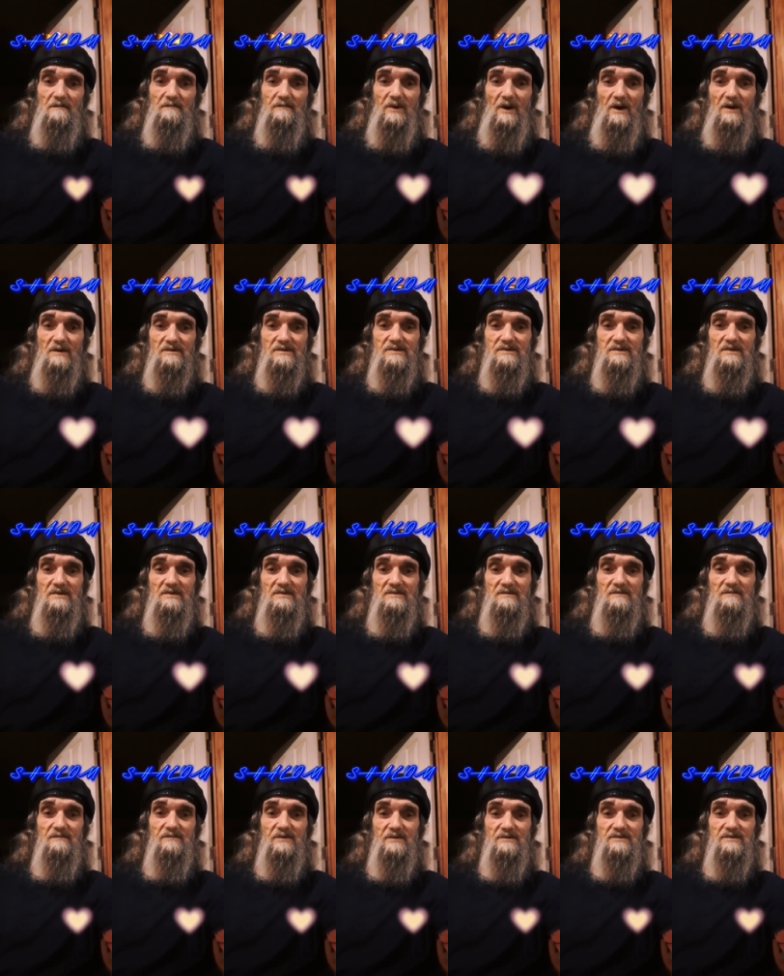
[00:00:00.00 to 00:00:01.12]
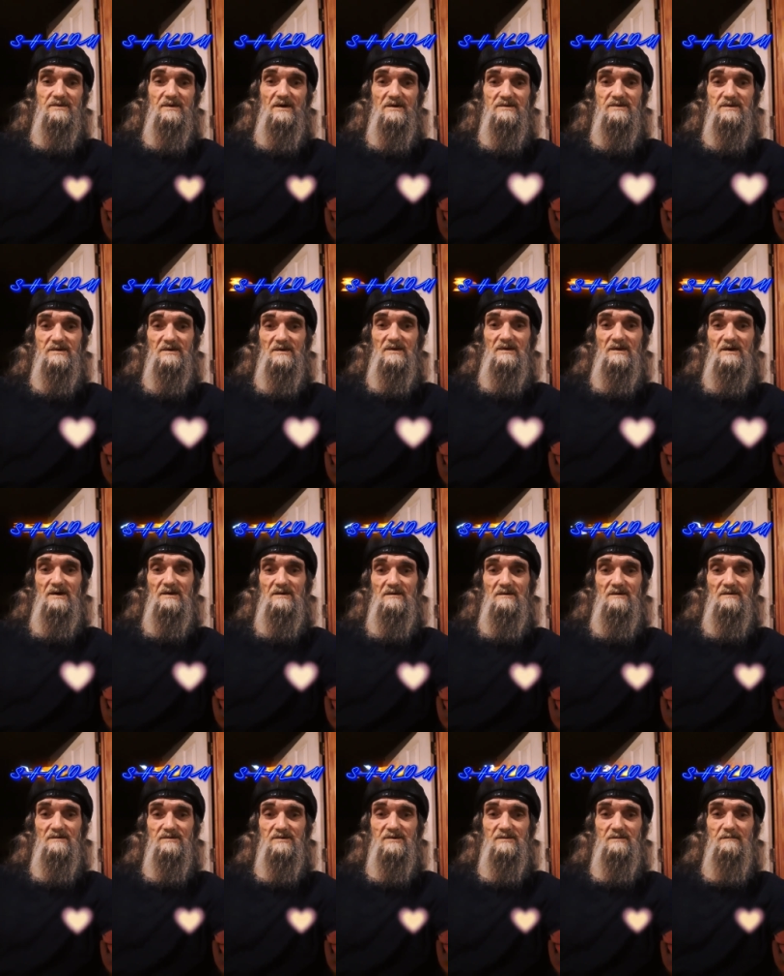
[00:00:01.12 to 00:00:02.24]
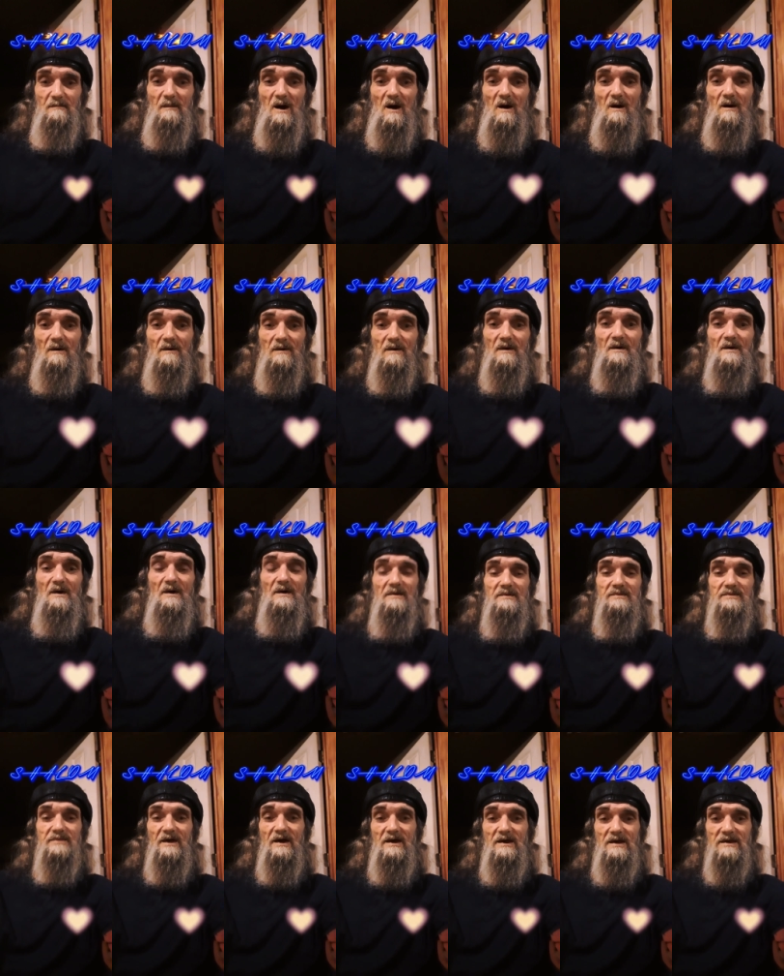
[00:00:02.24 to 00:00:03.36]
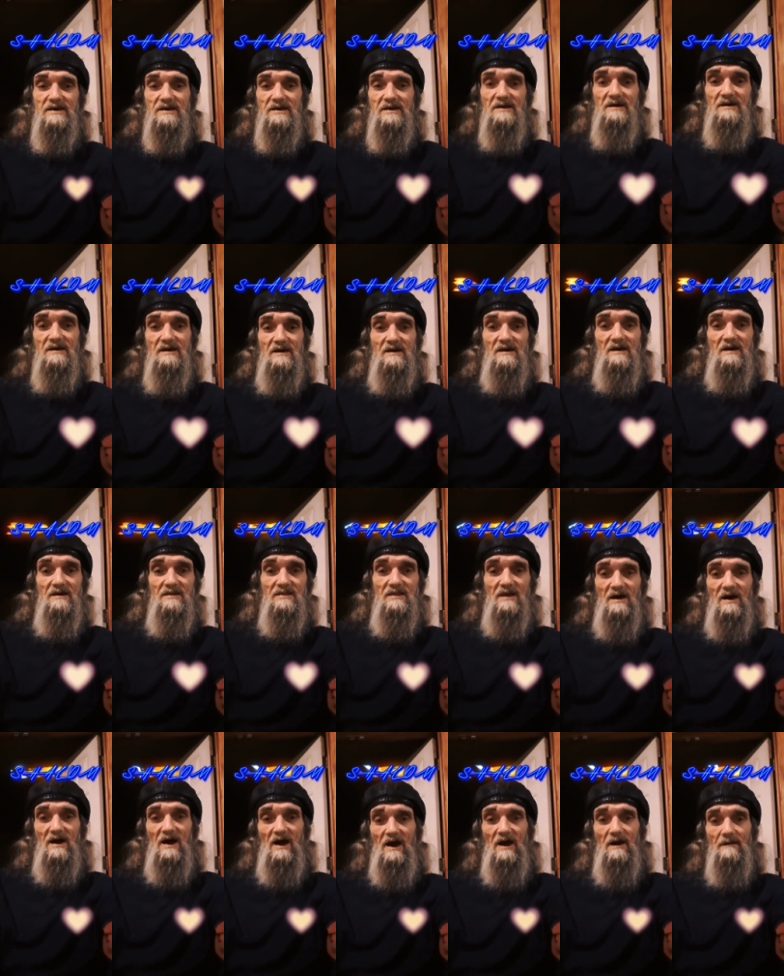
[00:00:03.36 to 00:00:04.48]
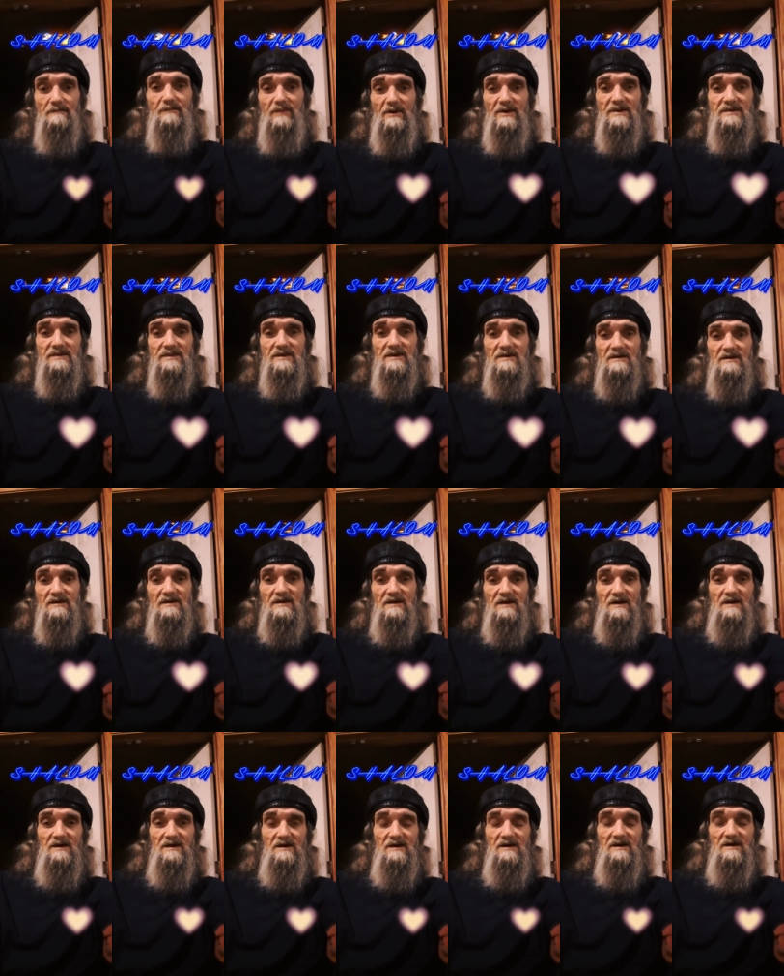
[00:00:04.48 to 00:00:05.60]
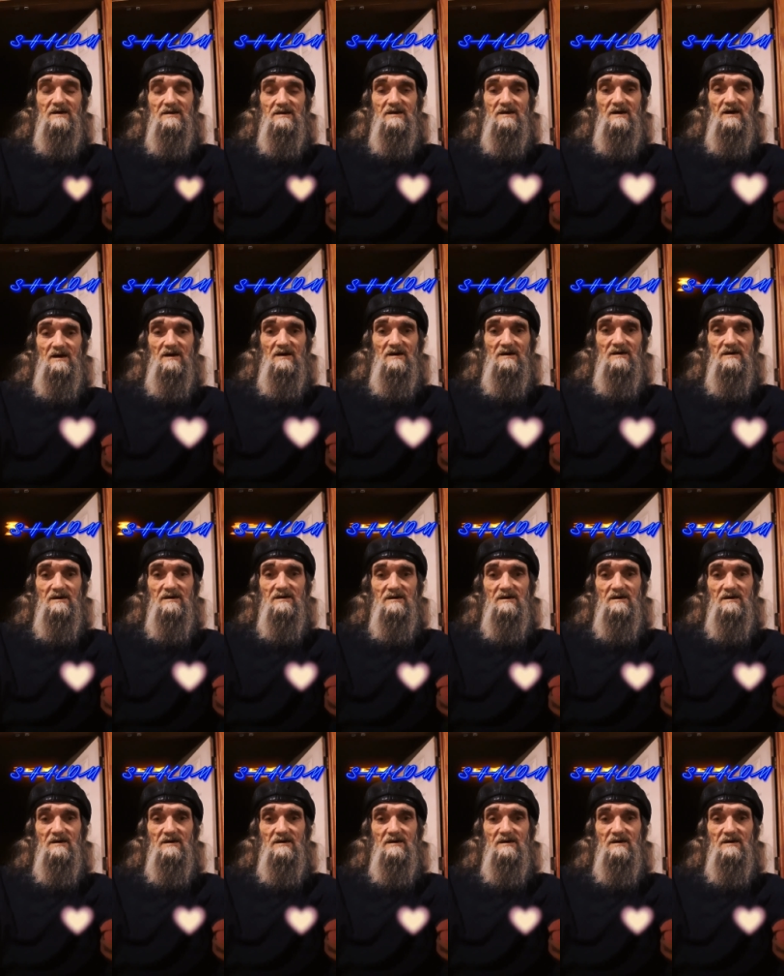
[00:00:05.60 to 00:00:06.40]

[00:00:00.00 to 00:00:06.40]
person for such a little small thing that happened. And uh,